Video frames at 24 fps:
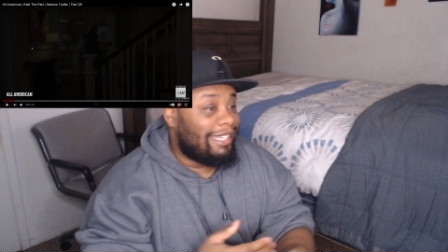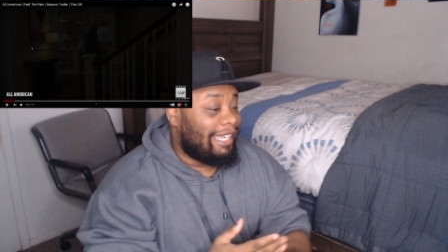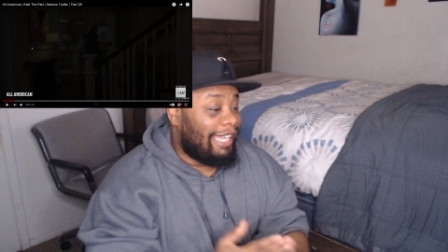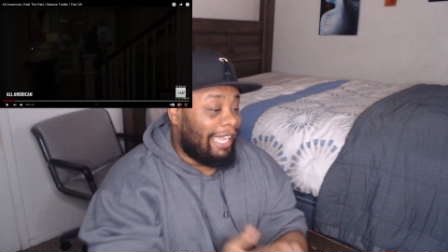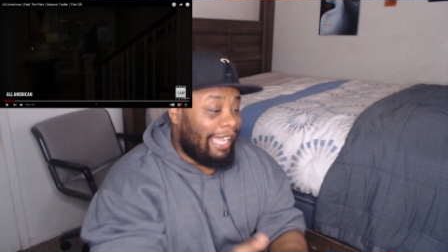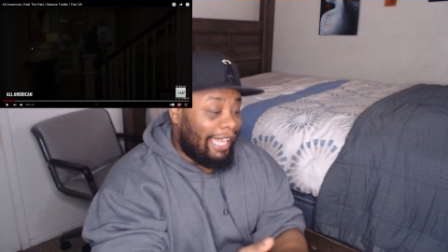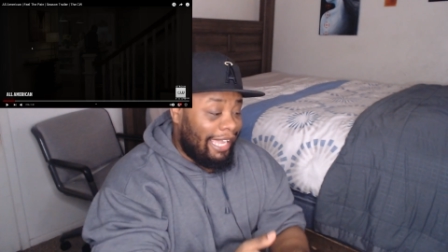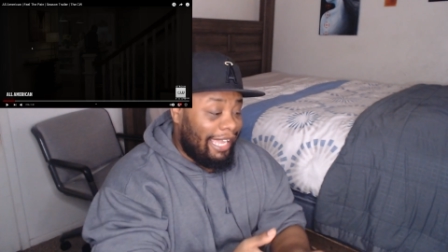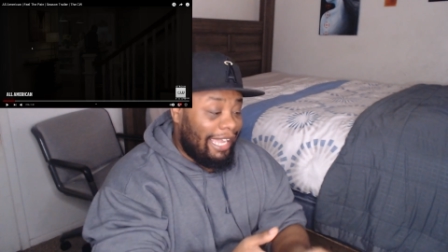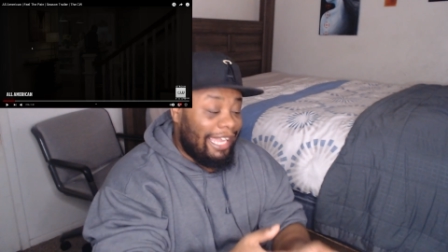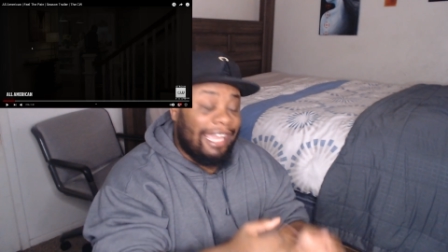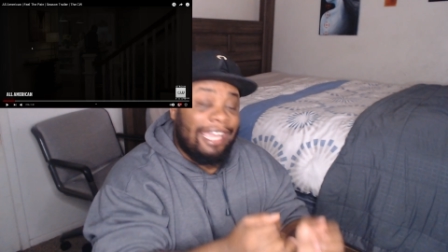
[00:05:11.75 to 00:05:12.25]

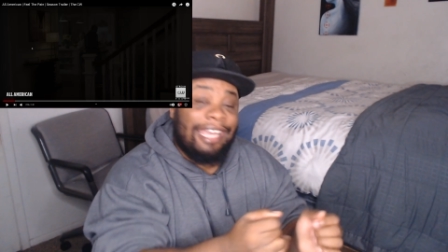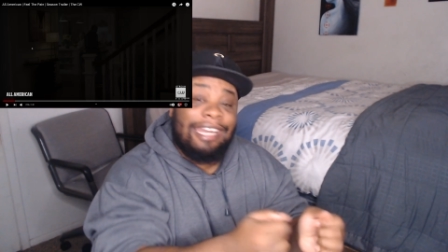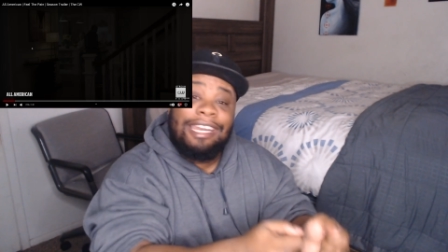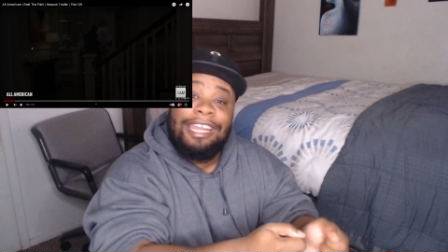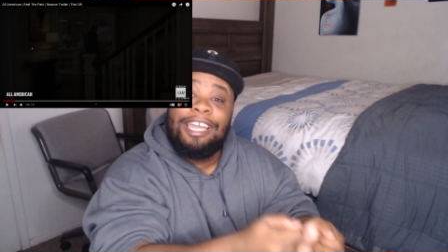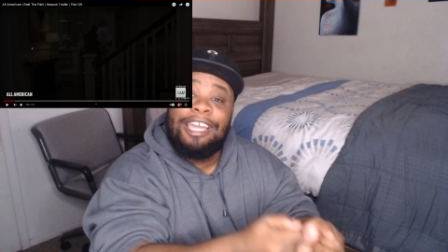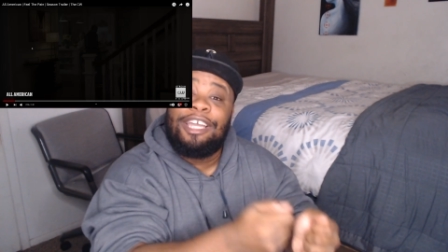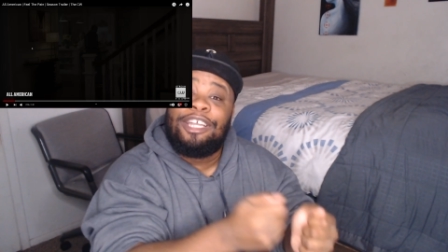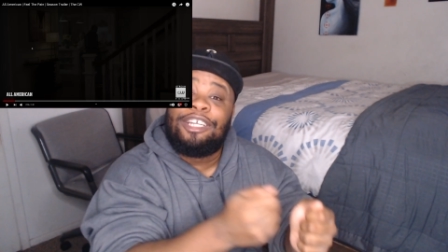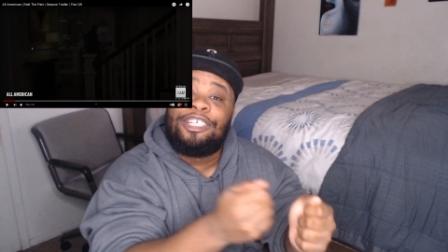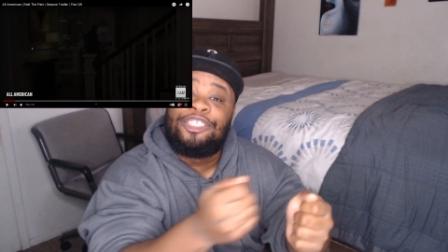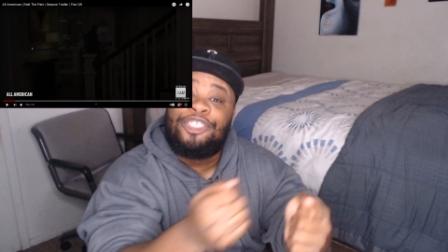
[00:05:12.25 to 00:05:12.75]
and
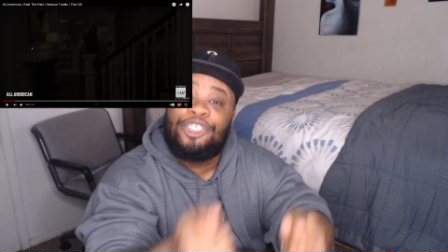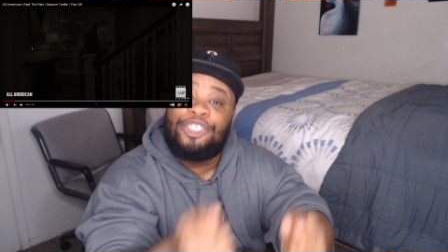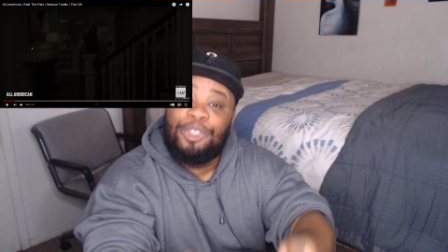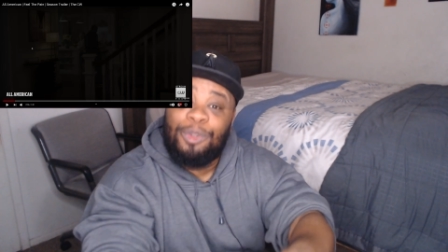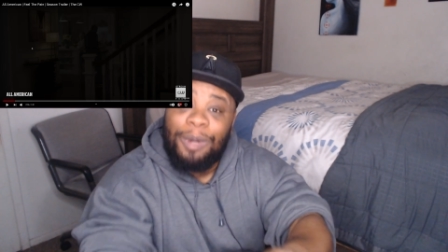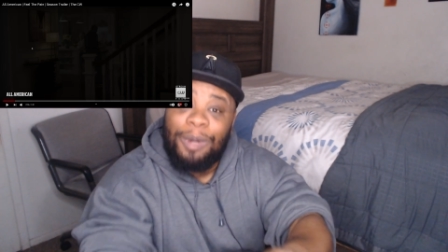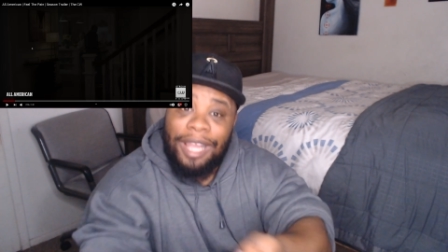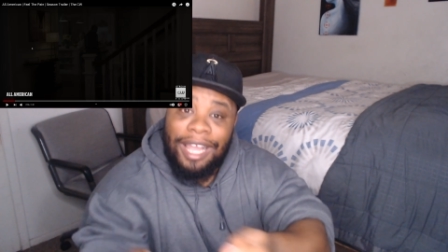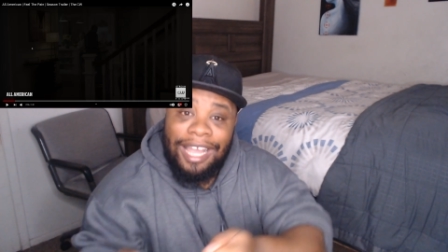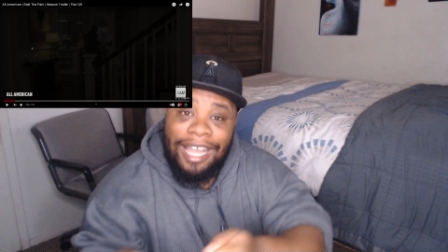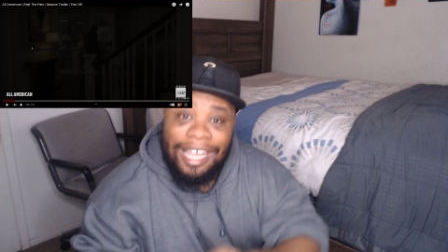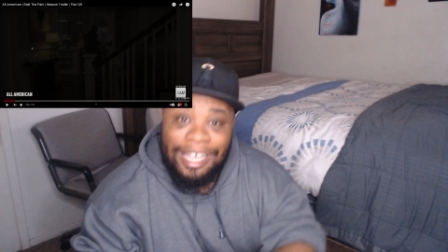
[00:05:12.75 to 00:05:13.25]

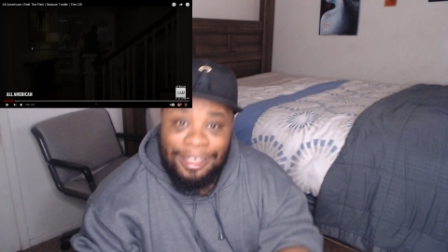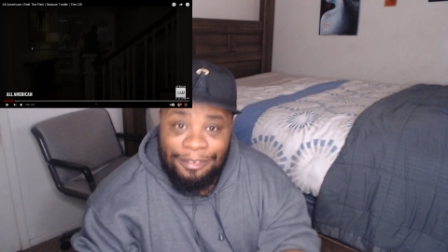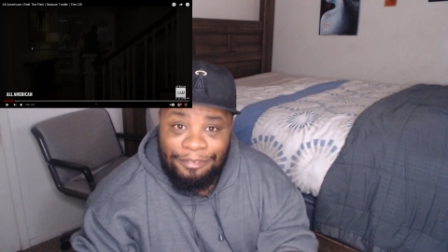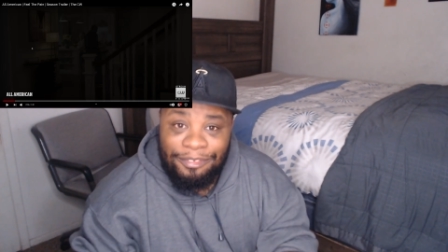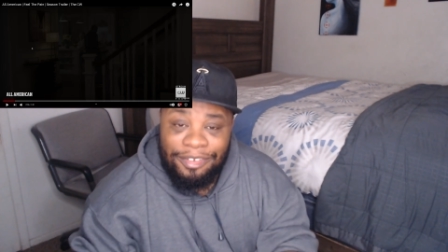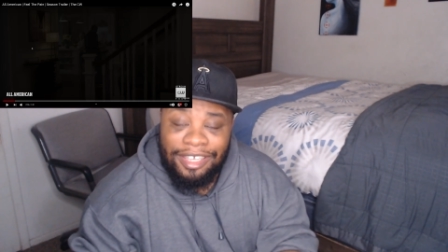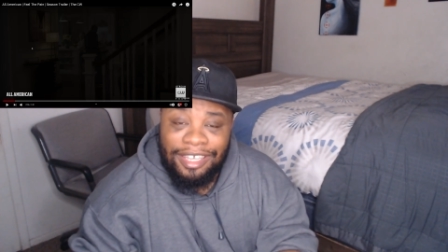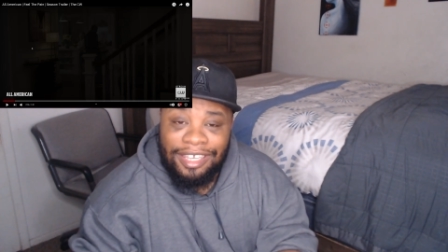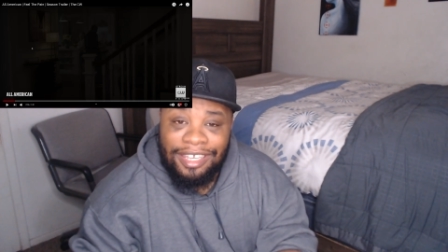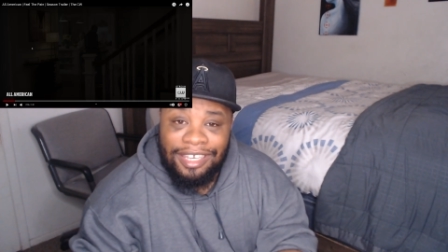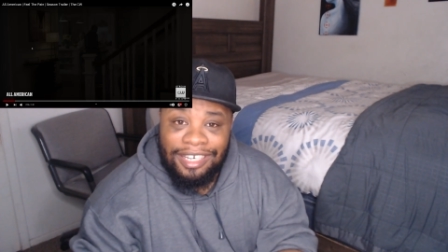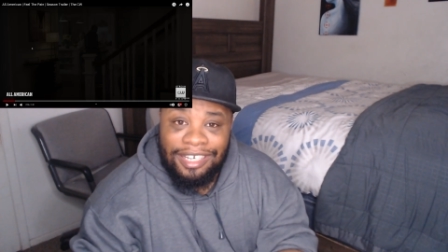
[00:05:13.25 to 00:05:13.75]

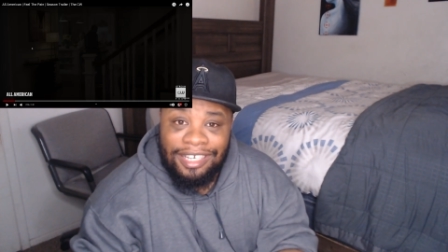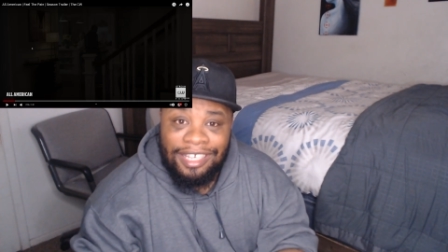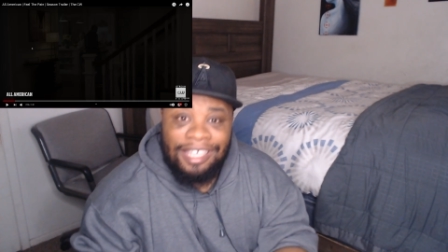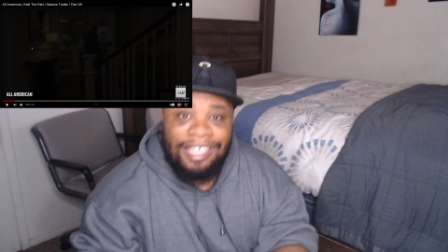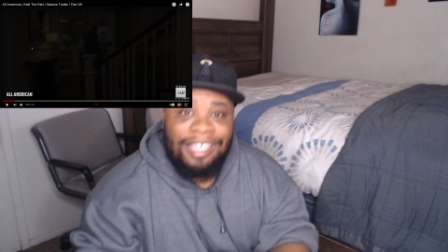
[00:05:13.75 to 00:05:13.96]
driving.